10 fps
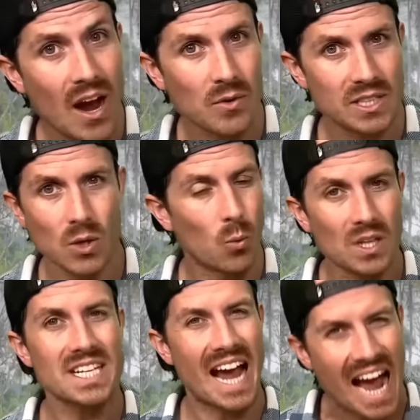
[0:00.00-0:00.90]
out,
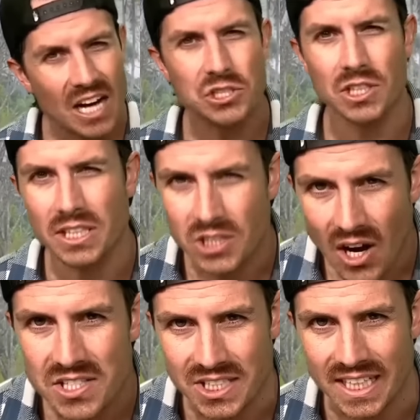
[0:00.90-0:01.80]
what's actually
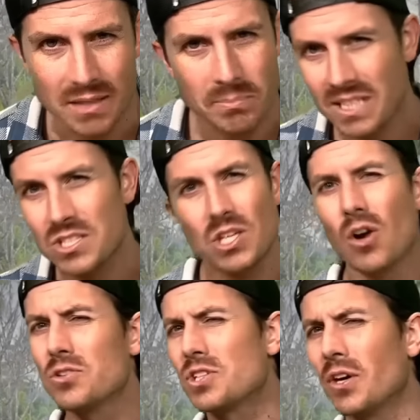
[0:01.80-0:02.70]
causing it, because he
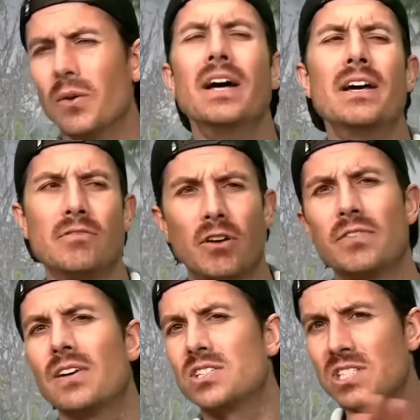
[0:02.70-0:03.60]
also felt
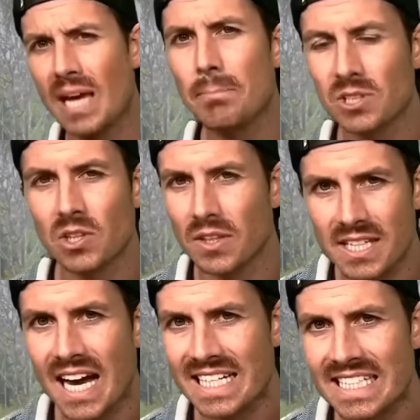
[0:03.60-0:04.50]
very skeptical at
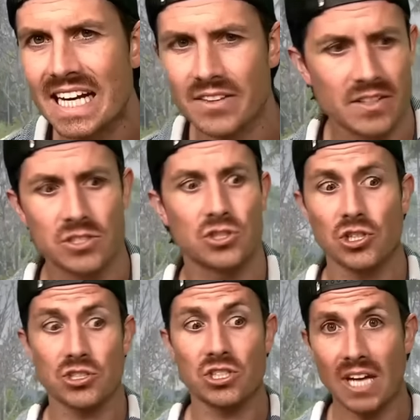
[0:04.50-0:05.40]
the idea that this is
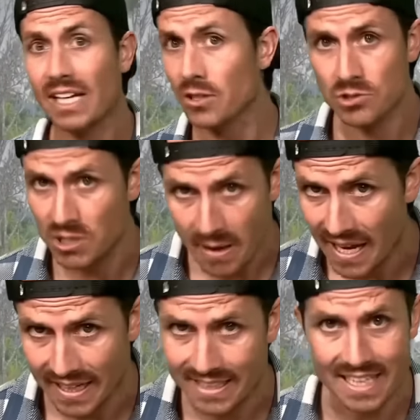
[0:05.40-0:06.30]
just
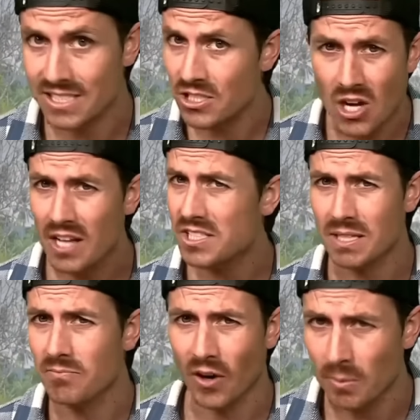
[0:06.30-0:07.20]
psychosomatic. That did not
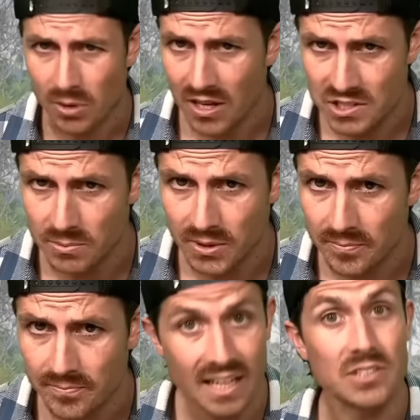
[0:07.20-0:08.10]
seem very plausible.
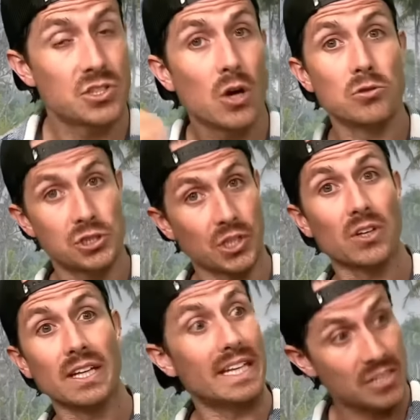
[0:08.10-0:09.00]
And so
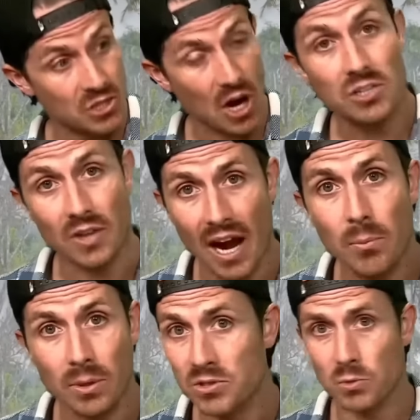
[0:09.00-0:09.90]
Shirley and Dr.
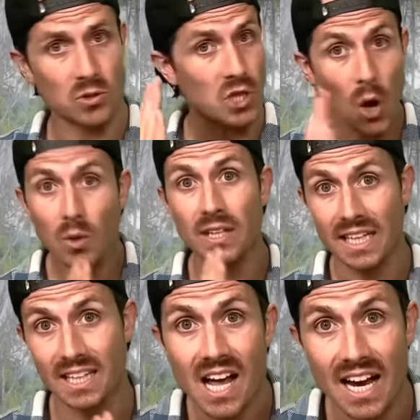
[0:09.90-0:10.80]
Alpers were totally
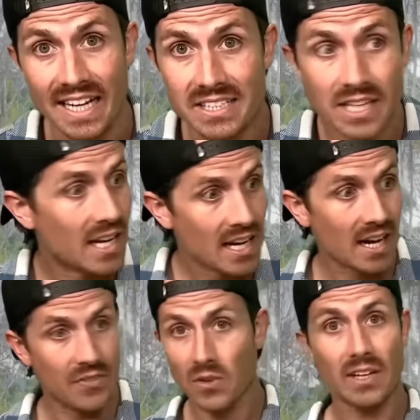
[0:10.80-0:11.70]
aligned,
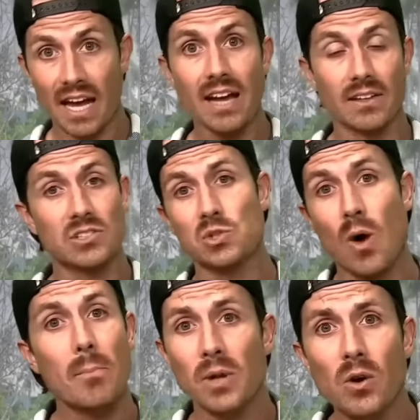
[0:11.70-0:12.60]
and they're like, hey, let's
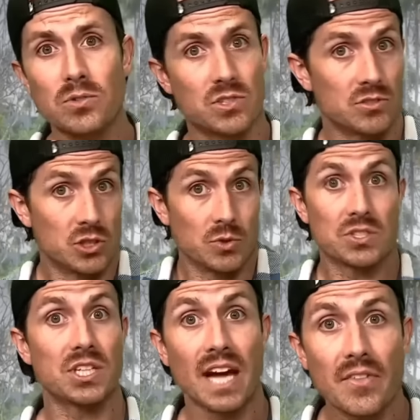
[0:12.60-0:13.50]
swap notes and do
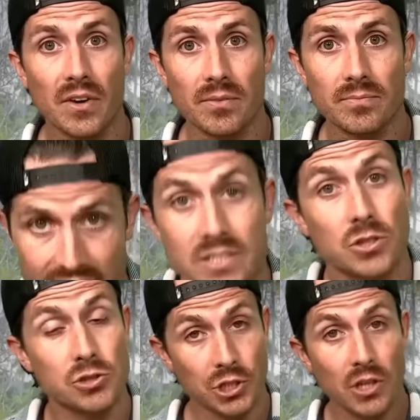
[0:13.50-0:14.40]
this together. And
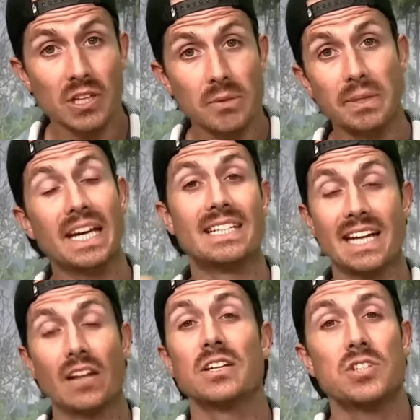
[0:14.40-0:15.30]
so Shirley began
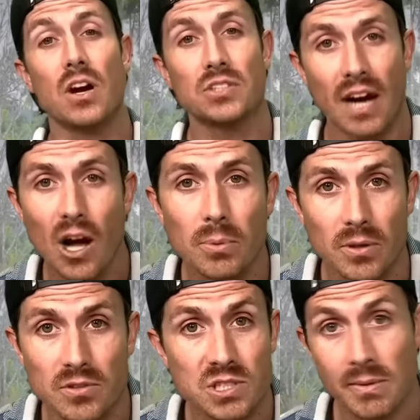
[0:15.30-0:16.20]
telling Dr.
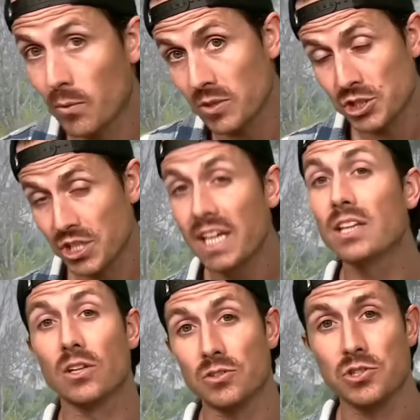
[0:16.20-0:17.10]
Alpers about what she had
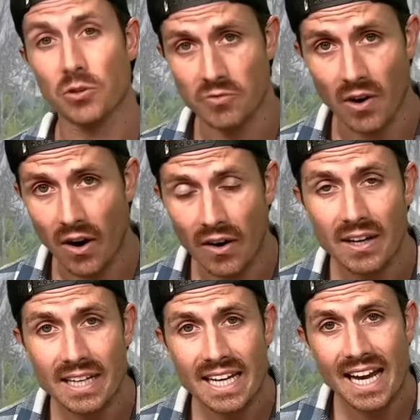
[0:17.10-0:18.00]
learned so far,
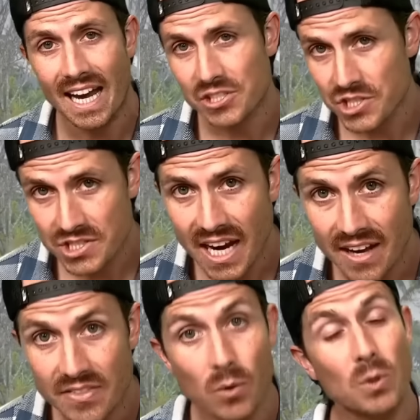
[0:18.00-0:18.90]
and she
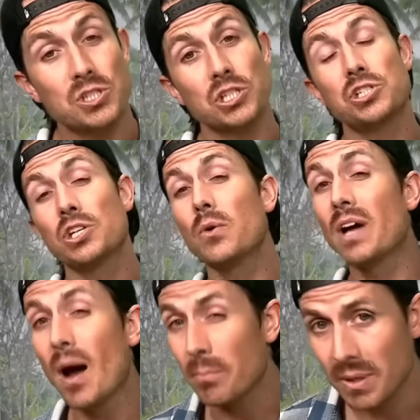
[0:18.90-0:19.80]
said that when she showed
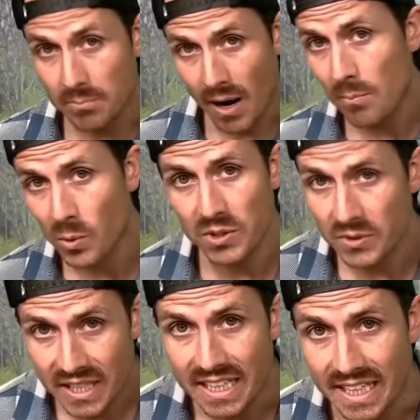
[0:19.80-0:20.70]
up in Papua New
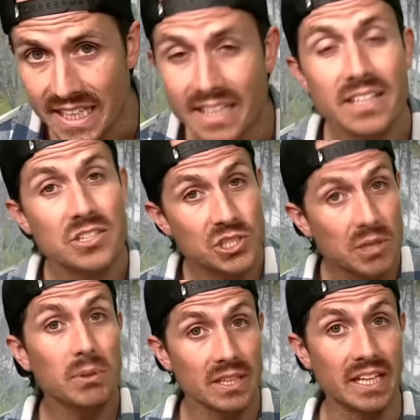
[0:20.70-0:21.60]
Guinea,
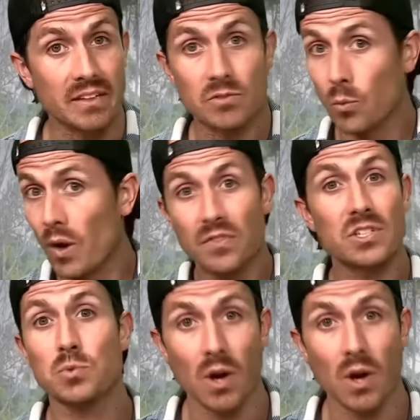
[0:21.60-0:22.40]
she believed what